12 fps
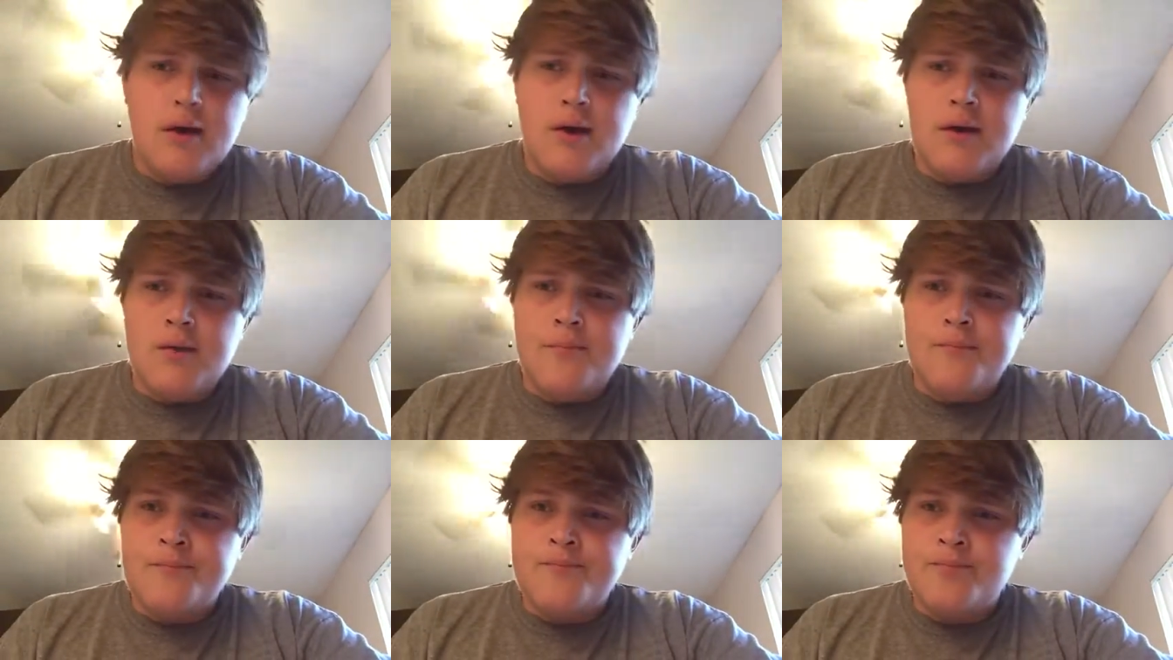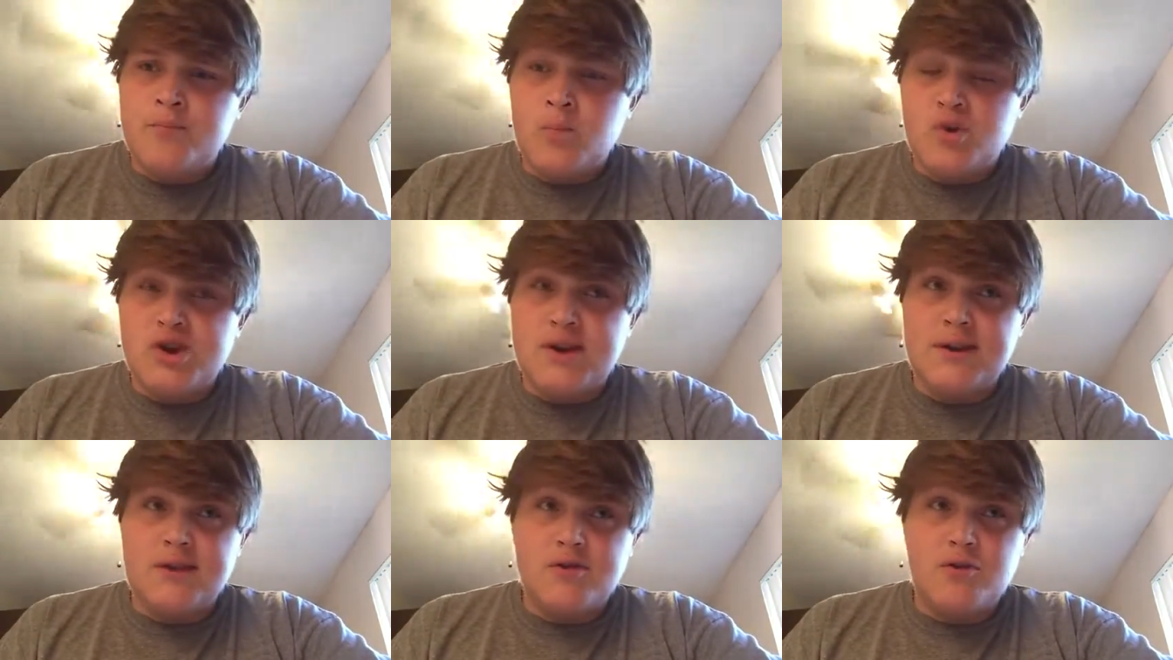um, which I
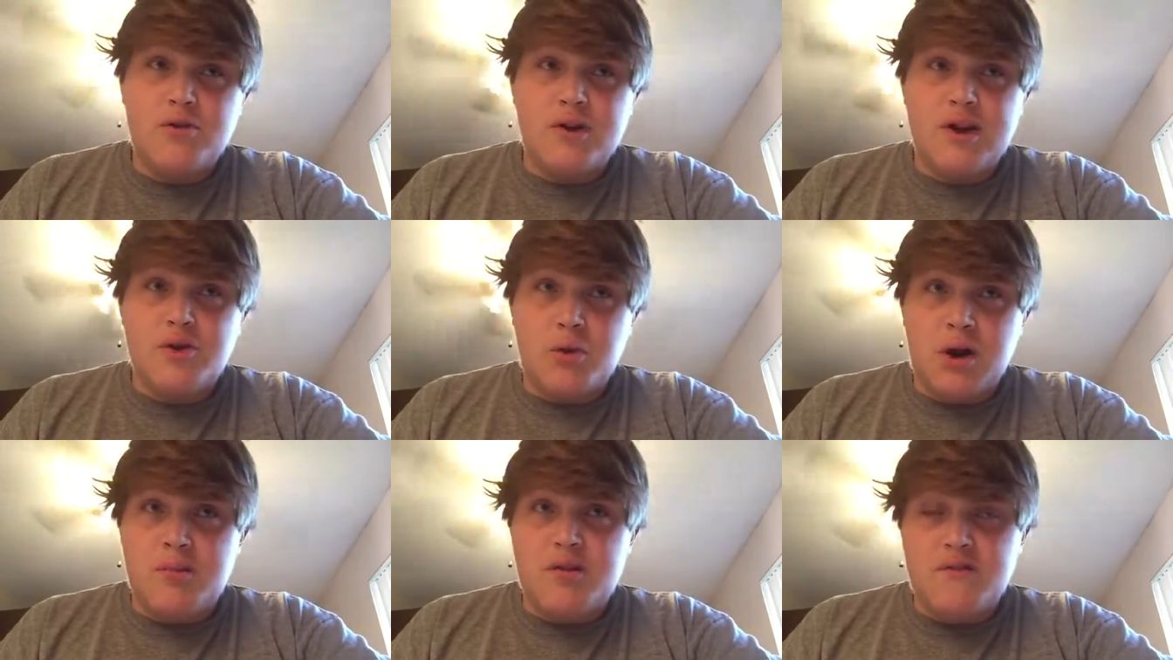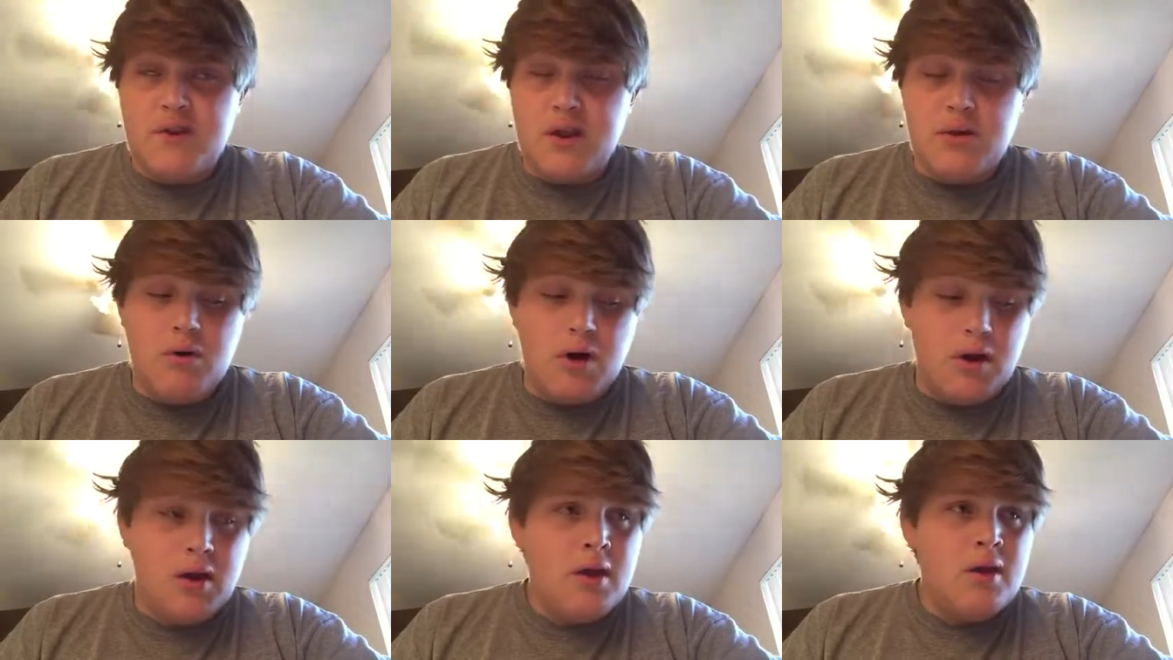did a 20 minute video on.